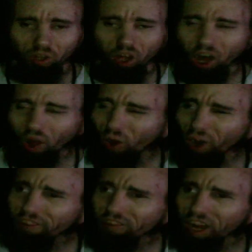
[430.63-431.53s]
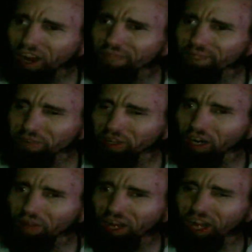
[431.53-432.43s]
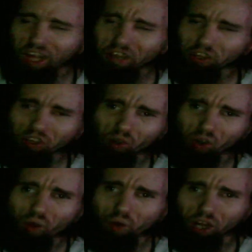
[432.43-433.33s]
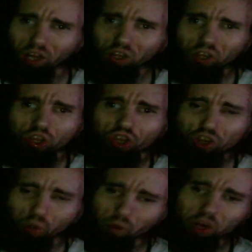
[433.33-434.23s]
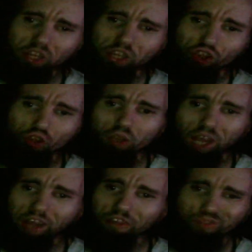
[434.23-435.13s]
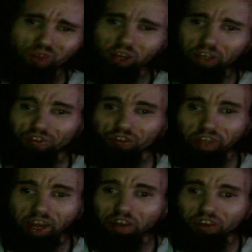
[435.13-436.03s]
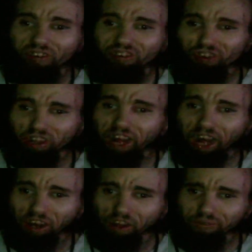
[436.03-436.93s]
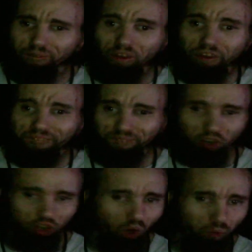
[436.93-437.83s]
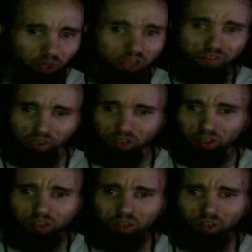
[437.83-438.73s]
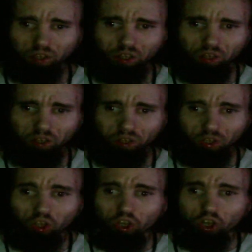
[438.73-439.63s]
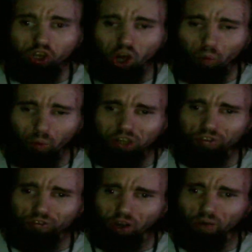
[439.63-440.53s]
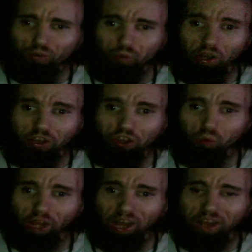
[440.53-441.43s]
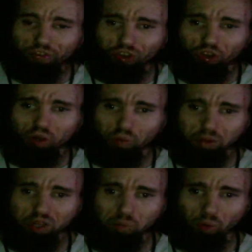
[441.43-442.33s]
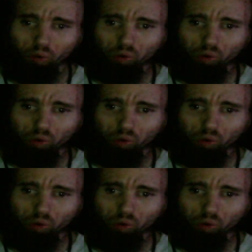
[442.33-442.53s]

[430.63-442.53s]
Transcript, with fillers: Oh, let's not forget about Heather Colonna, the one that you guys fucking scared the shit out of for no reason. No one deserves what you guys do to people.